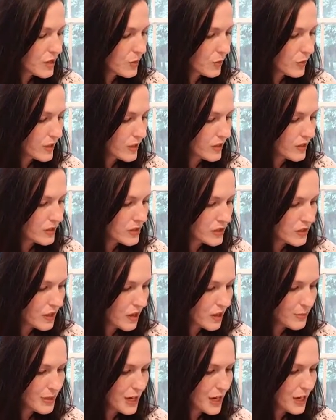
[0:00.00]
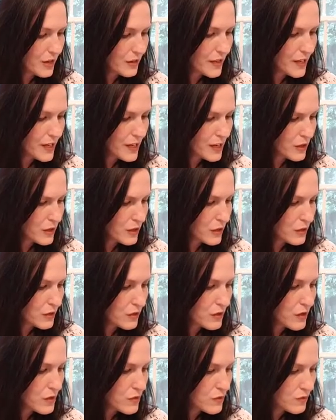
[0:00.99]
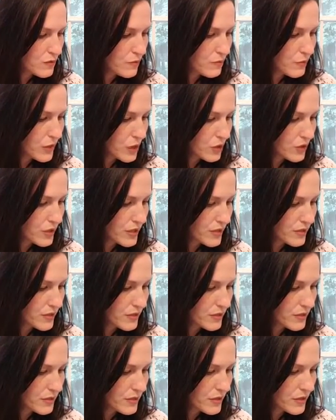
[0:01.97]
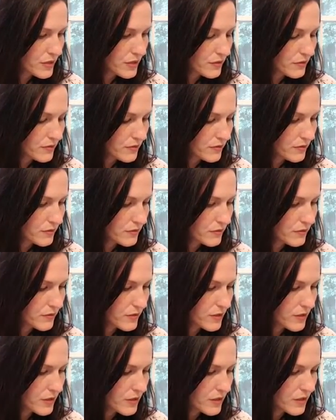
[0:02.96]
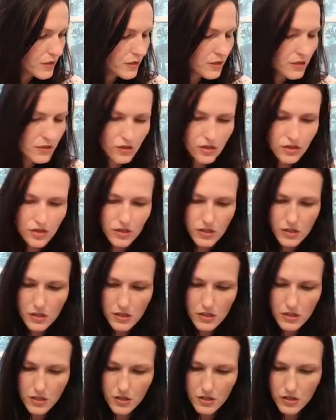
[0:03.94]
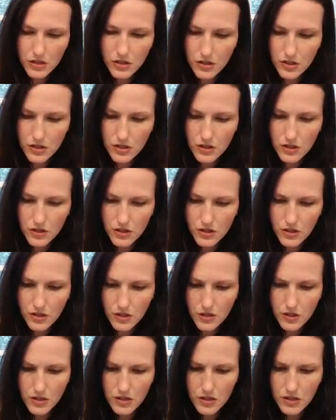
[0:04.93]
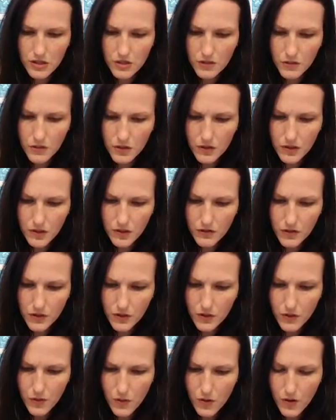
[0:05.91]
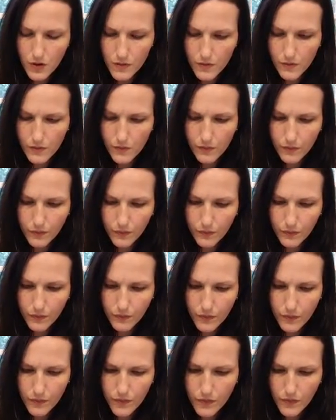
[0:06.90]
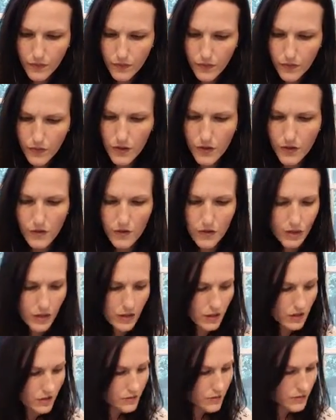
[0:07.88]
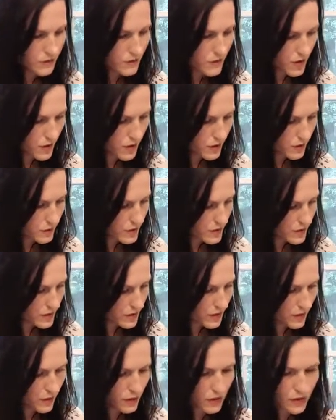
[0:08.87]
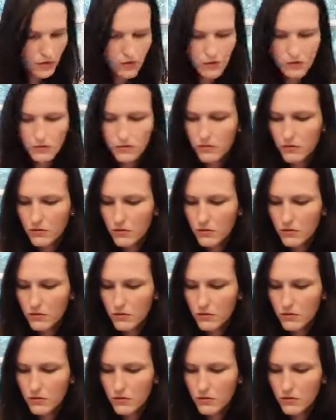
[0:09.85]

We got to stop carrying our, our own burdens. Jesus, Jesus, Jesus. We love you, Lord. We love you, Father. We thank you.